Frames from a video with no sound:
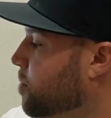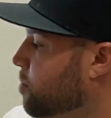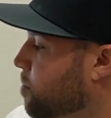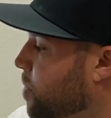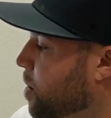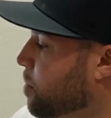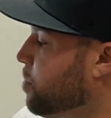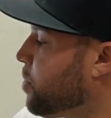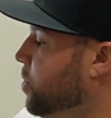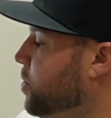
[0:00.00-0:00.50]

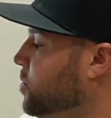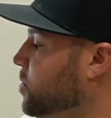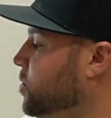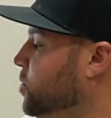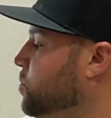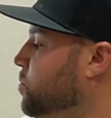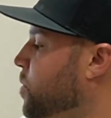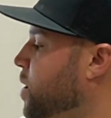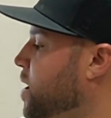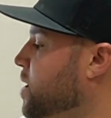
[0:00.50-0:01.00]
My purchase
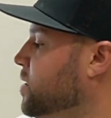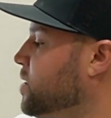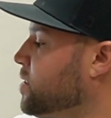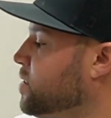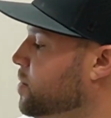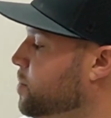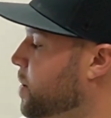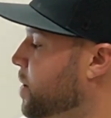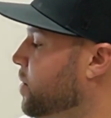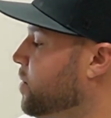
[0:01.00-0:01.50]
price
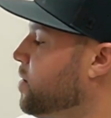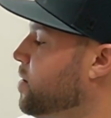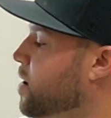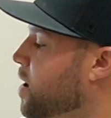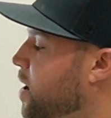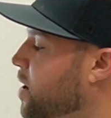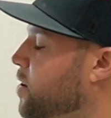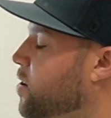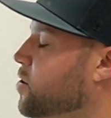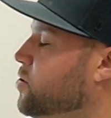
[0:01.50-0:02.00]
is about
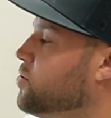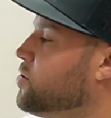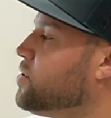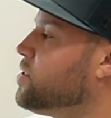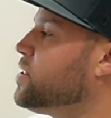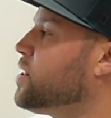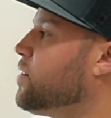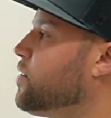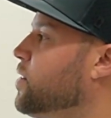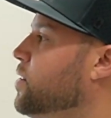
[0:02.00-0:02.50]

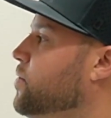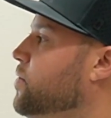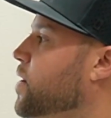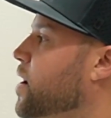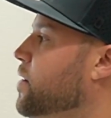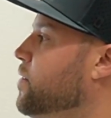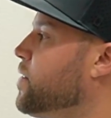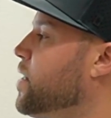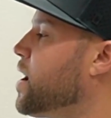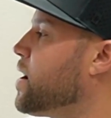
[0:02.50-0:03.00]

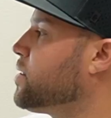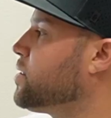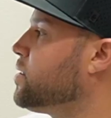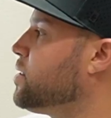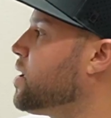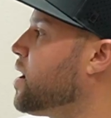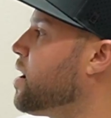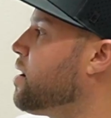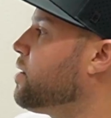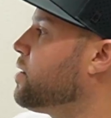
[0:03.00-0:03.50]

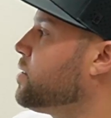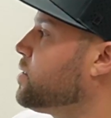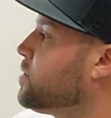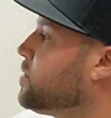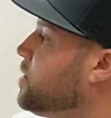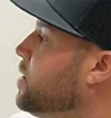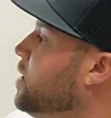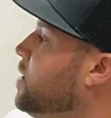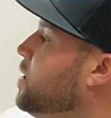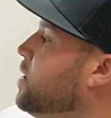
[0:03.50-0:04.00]

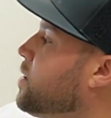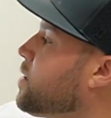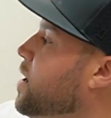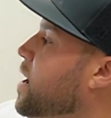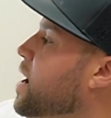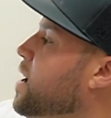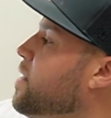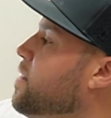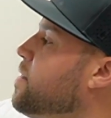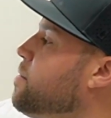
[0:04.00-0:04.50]
$975,000.
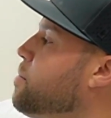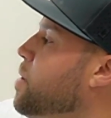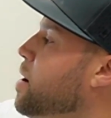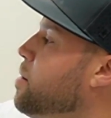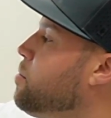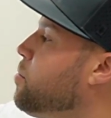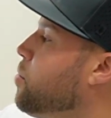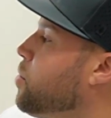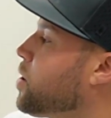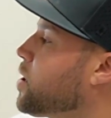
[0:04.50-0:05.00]
Okay, and my
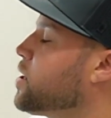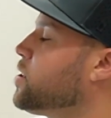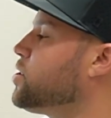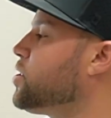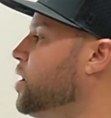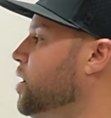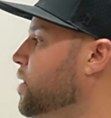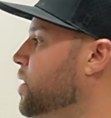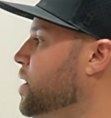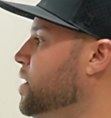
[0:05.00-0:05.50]
mortgage
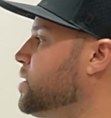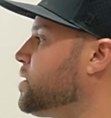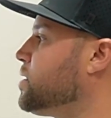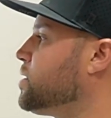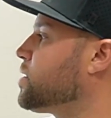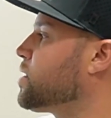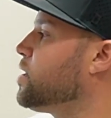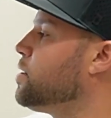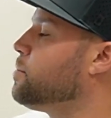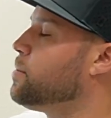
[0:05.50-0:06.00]
on this
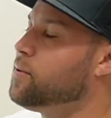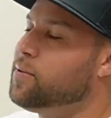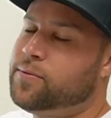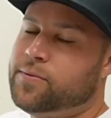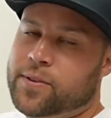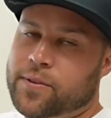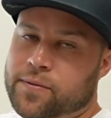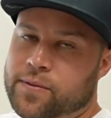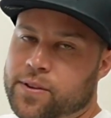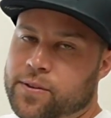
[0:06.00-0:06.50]
is going to be
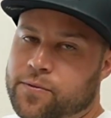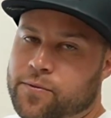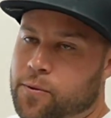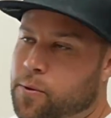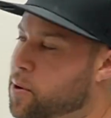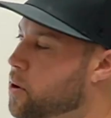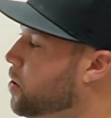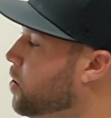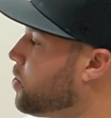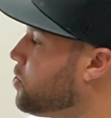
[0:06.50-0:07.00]

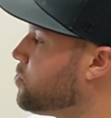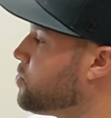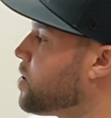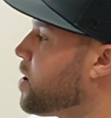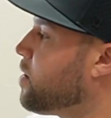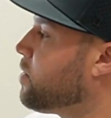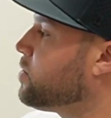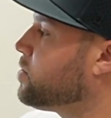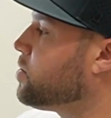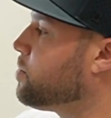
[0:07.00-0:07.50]

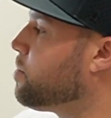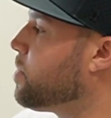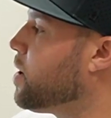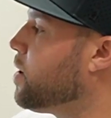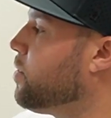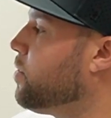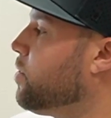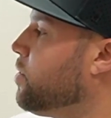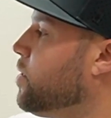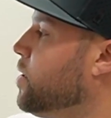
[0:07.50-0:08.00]
$5,400 a
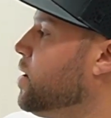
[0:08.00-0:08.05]
month.